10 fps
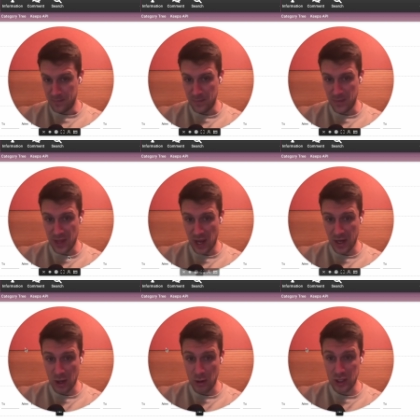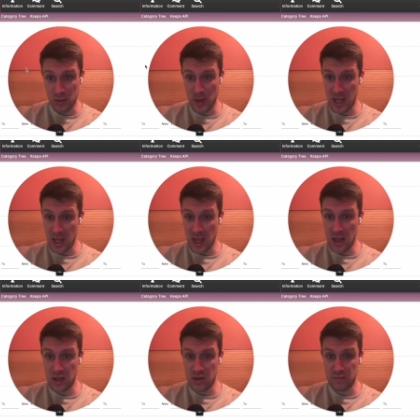that are going to be
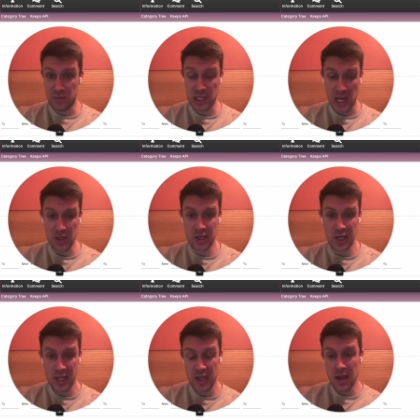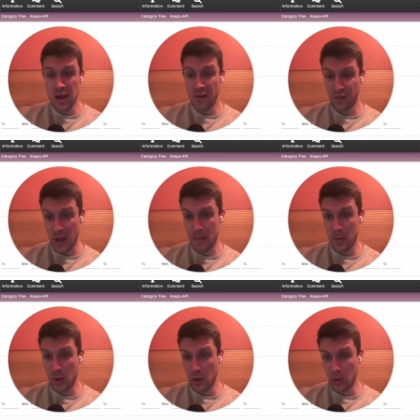potentially
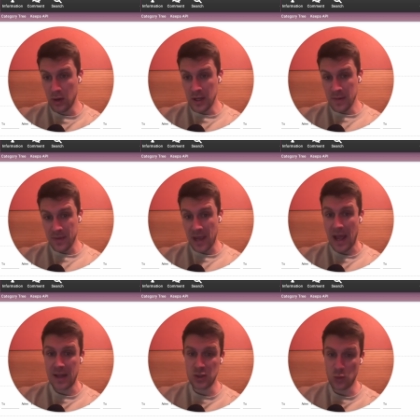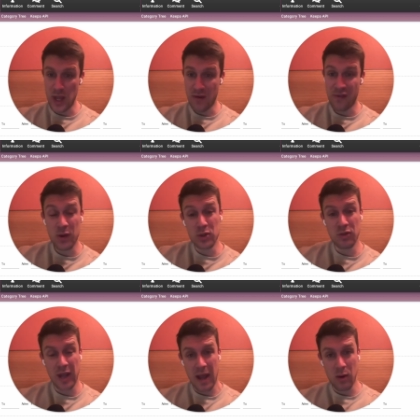flippable and we are
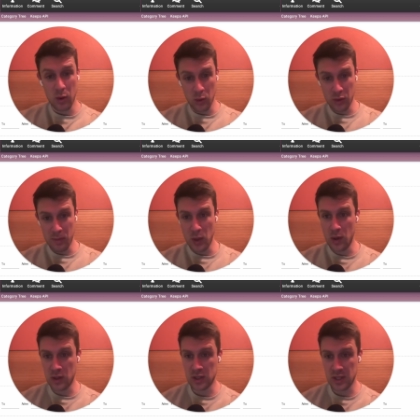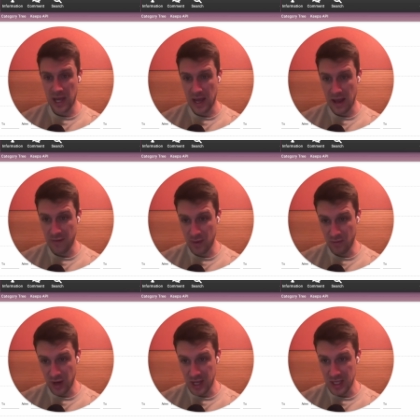filtering out all the books that have
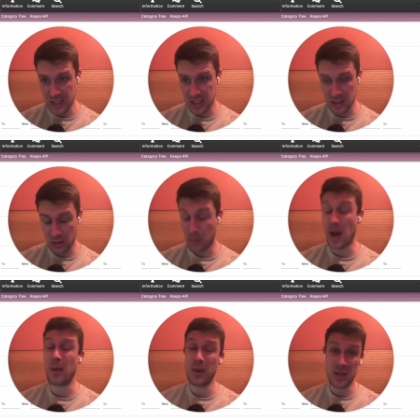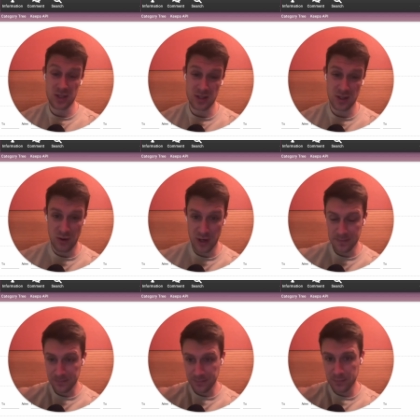been released or published, sorry,
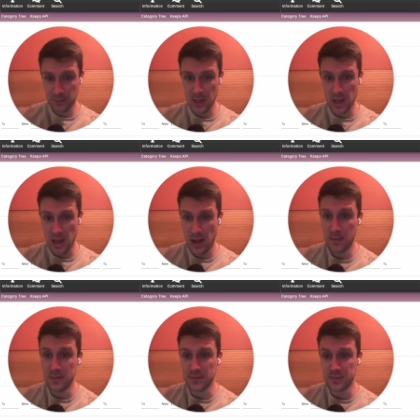um,